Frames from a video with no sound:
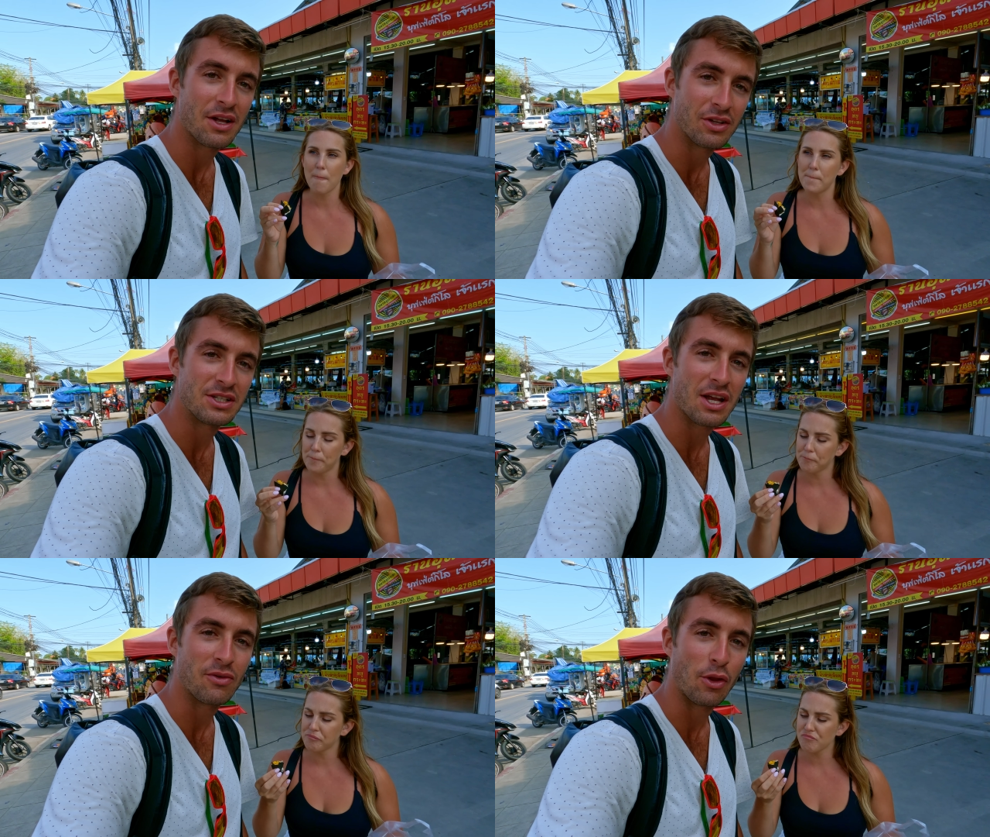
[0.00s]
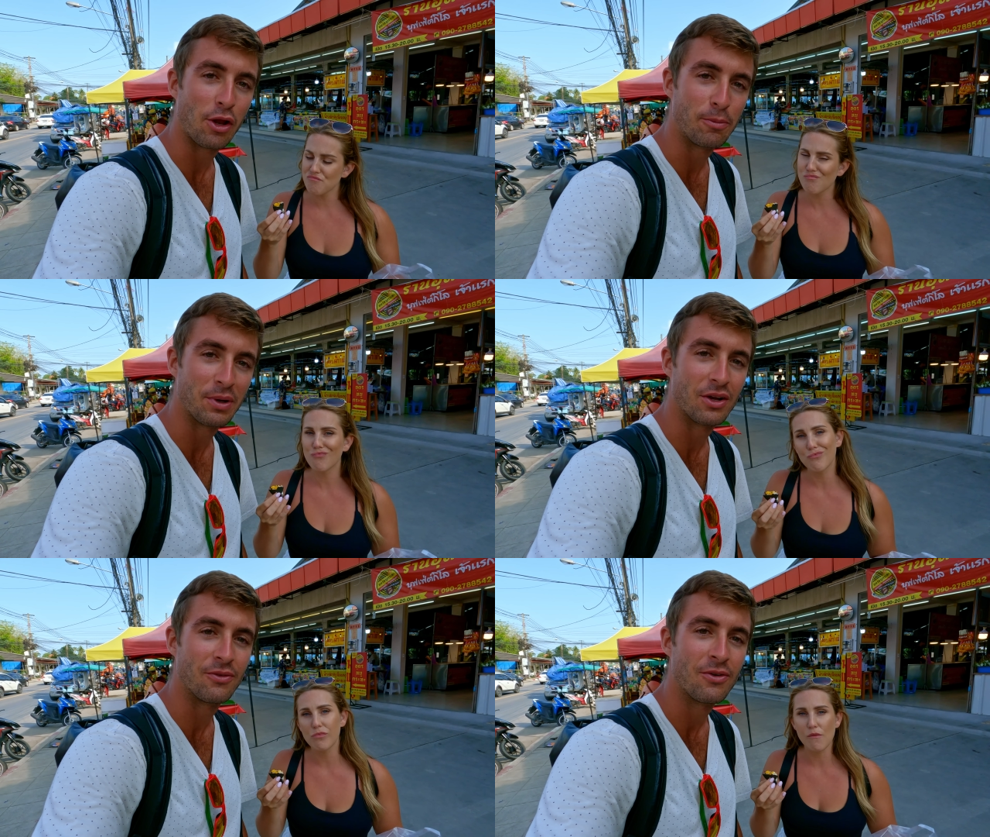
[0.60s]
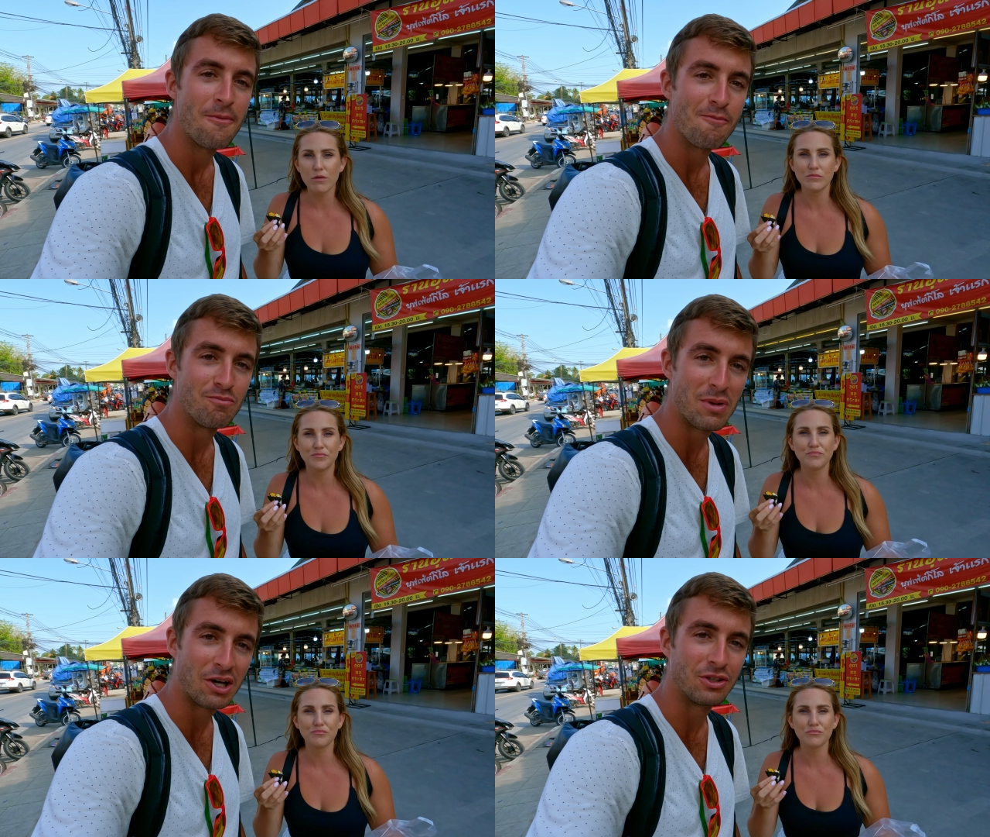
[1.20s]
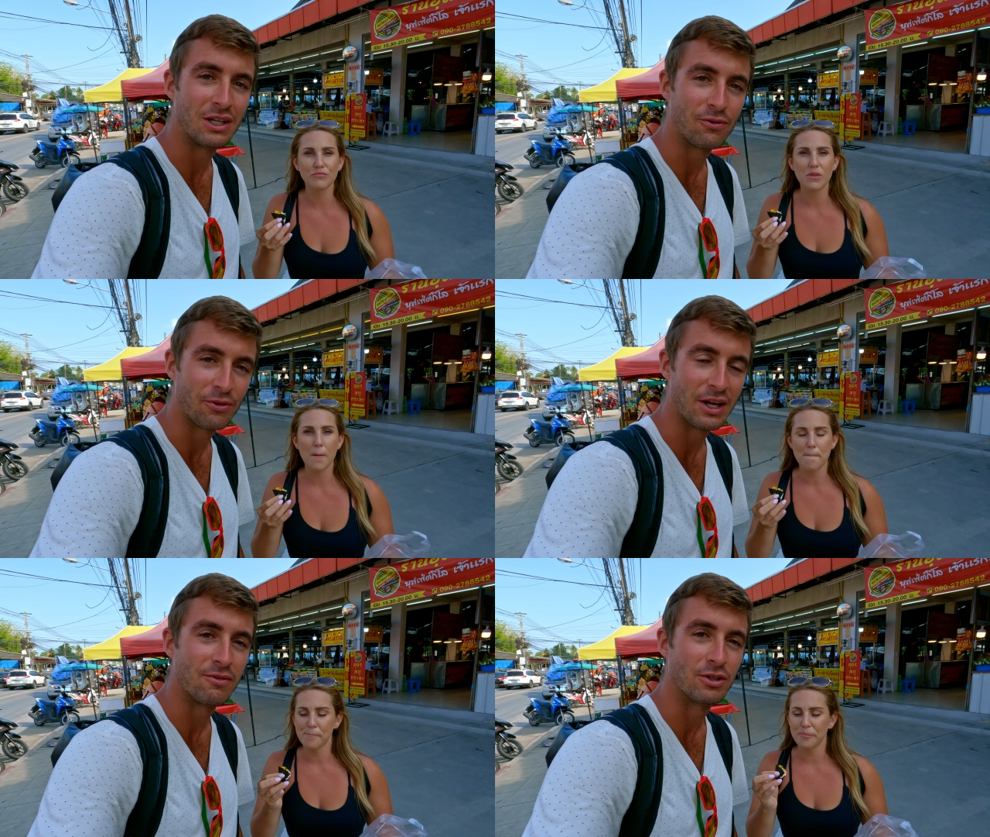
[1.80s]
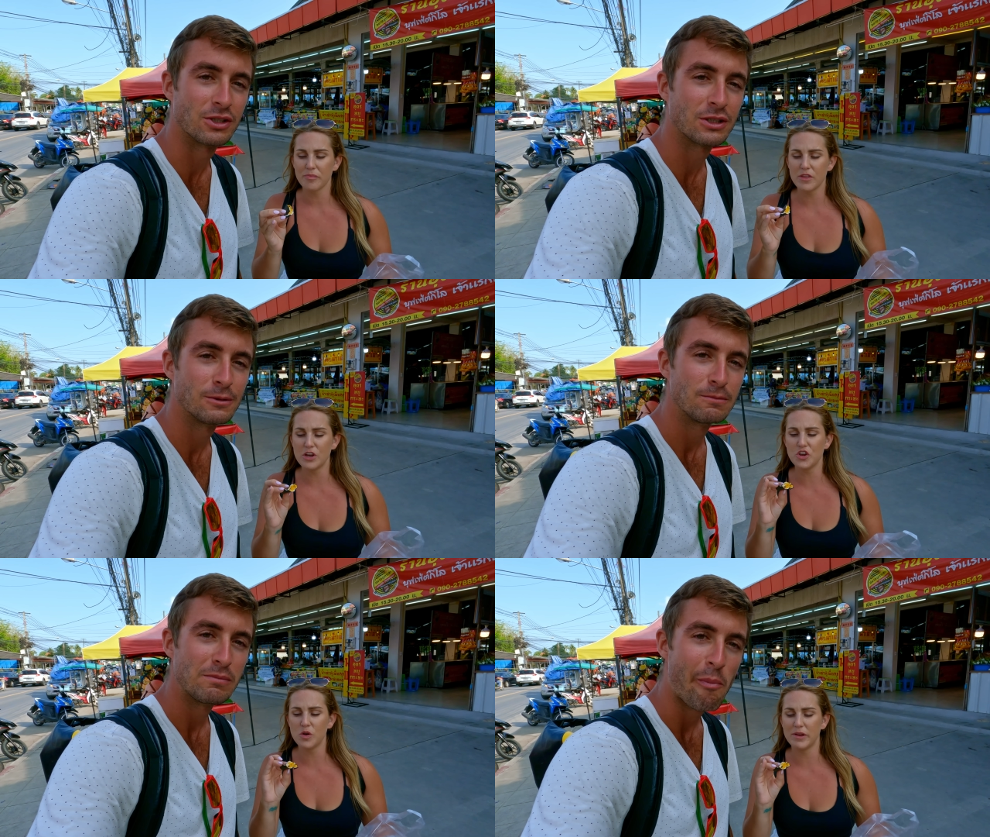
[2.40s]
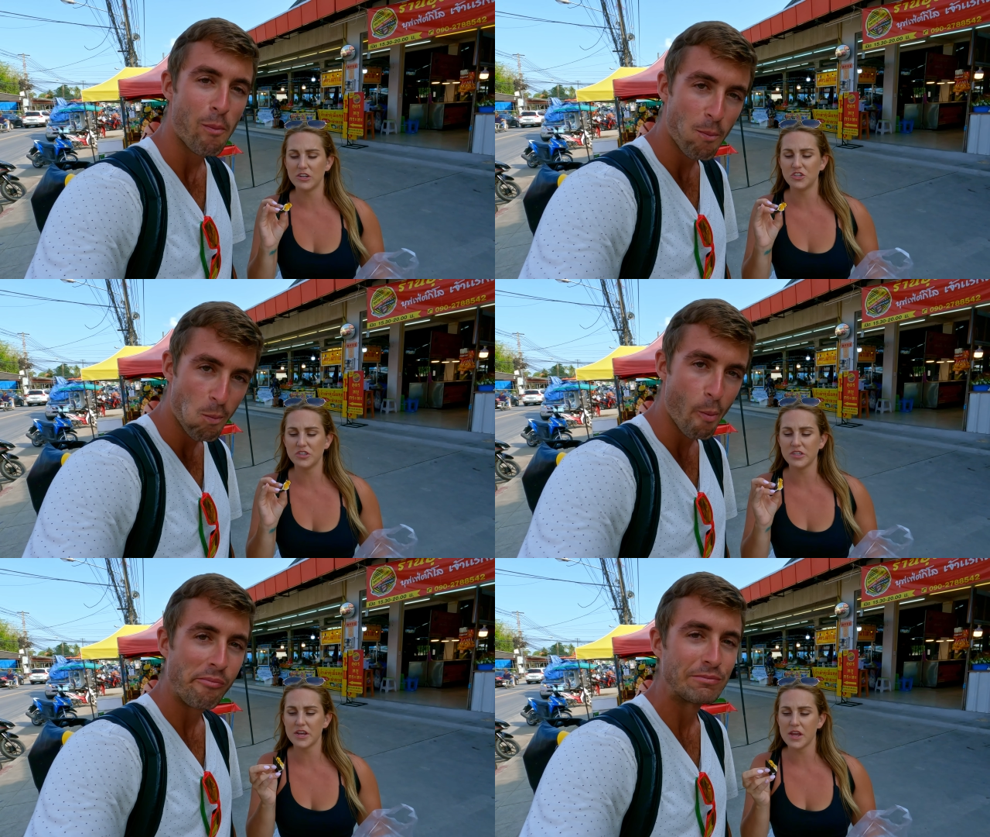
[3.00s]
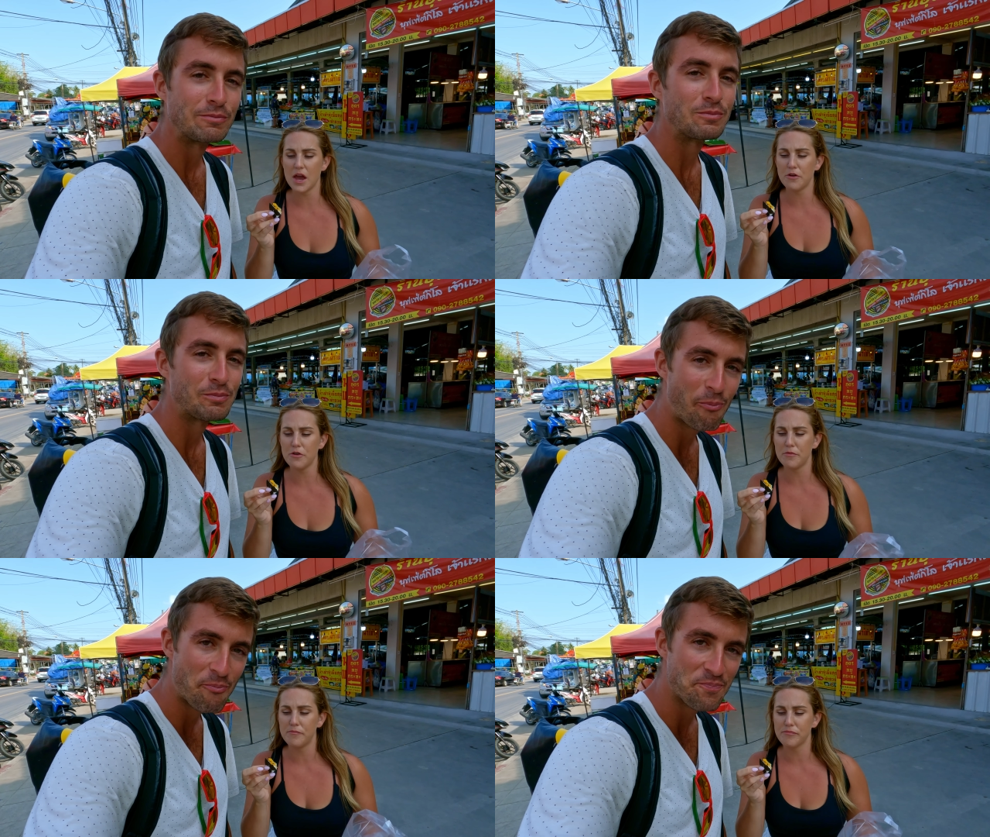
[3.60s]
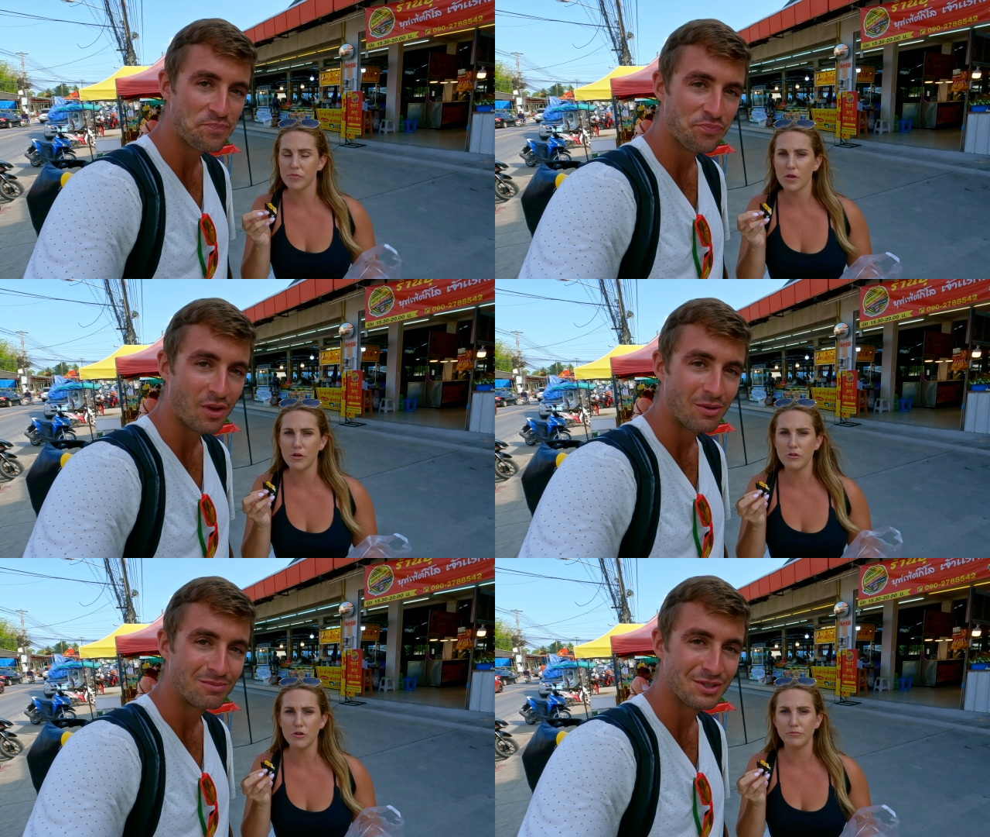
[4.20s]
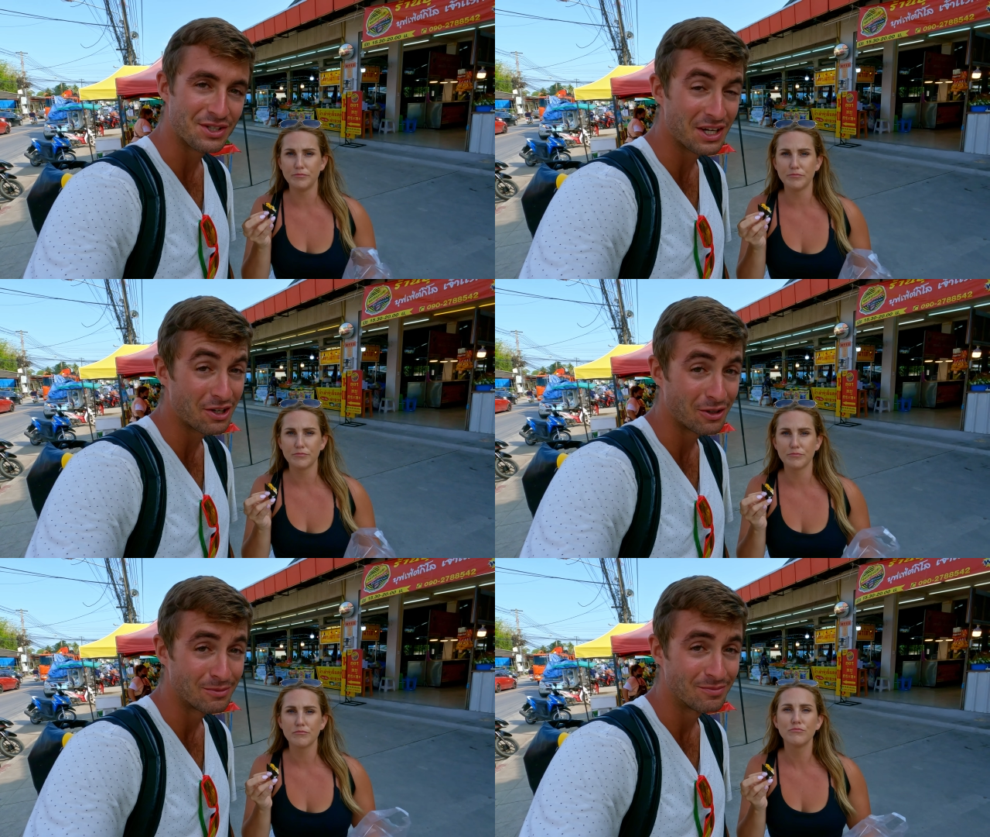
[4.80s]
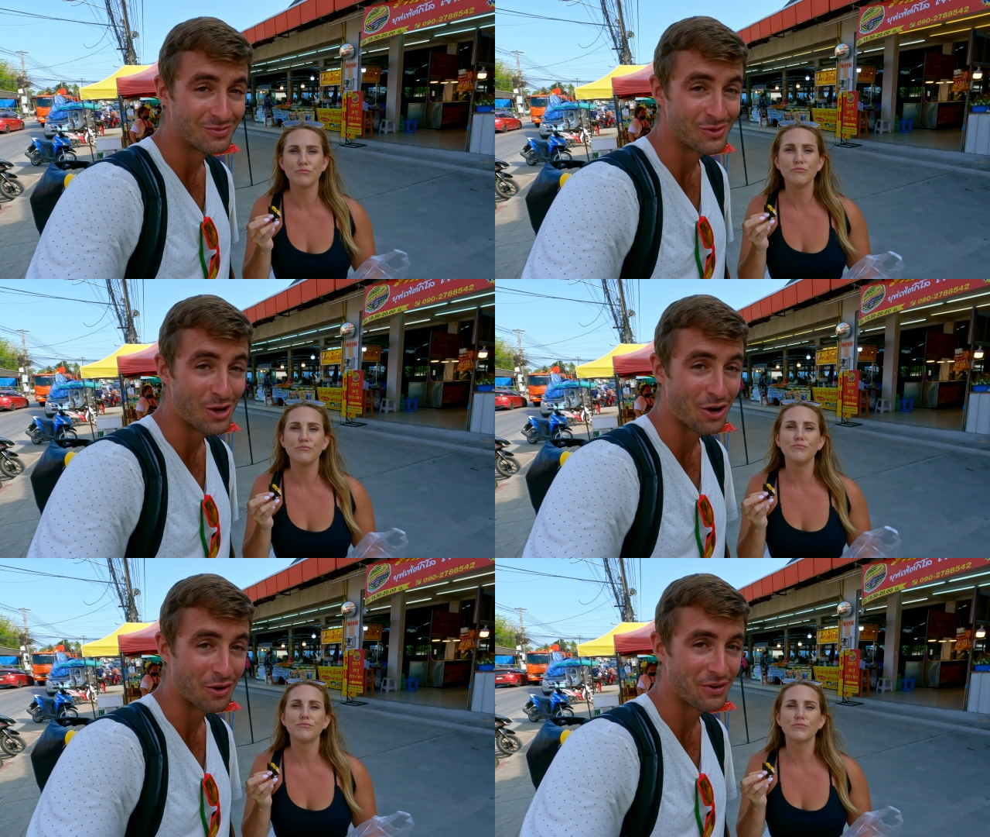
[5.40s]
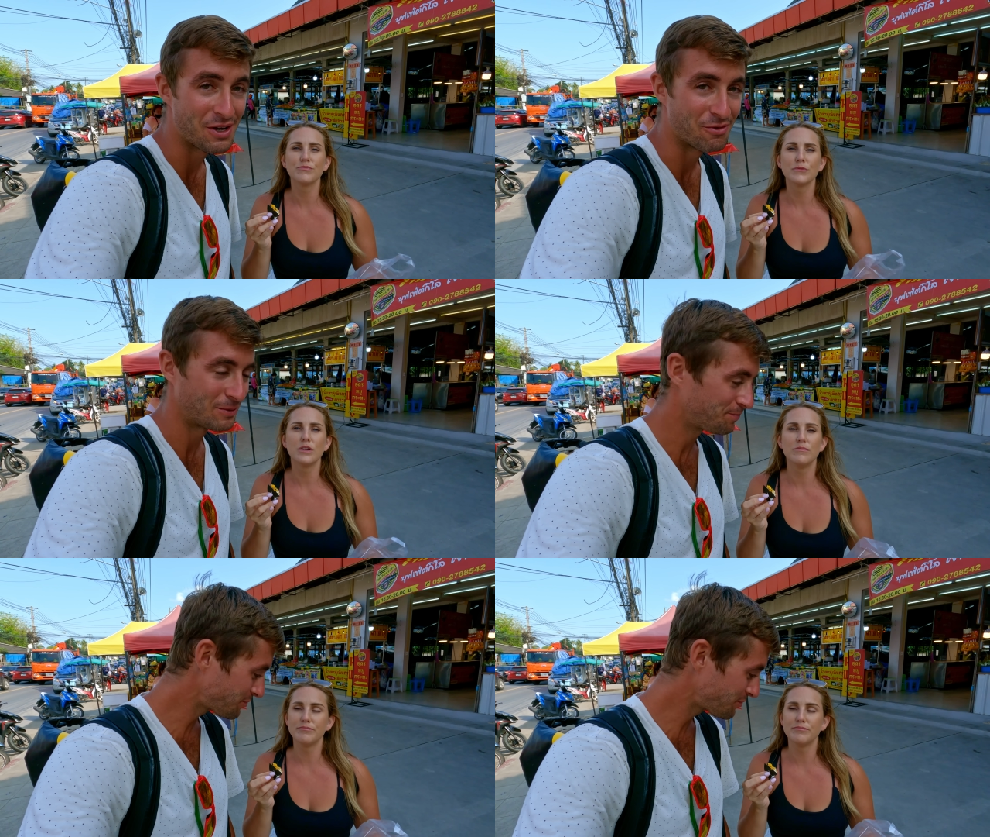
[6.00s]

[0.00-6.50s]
Speaker 1: at least have a little bit of melding flavors.
Speaker 2: They do, but it's just like yeah, I don't know. I don't know.
Speaker 1: Still, not our favorite.